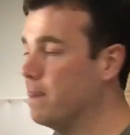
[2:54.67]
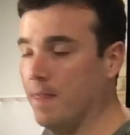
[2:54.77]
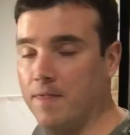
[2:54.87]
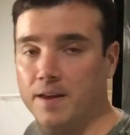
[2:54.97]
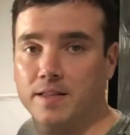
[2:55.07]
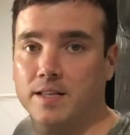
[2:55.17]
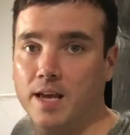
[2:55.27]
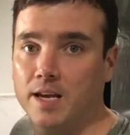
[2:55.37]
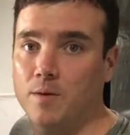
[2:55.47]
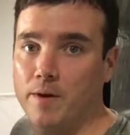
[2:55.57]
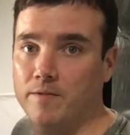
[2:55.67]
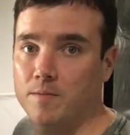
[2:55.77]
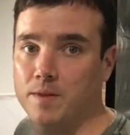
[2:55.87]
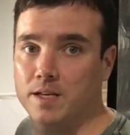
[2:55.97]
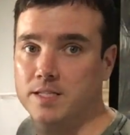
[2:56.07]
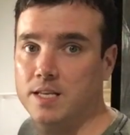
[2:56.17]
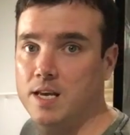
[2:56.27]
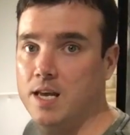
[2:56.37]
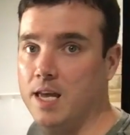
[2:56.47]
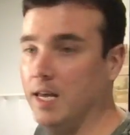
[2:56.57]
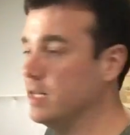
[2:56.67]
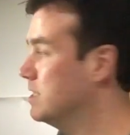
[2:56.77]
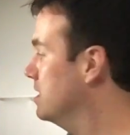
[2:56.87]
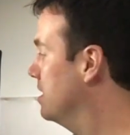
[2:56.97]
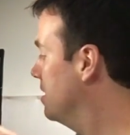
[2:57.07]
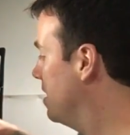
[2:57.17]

The thing to take away from this is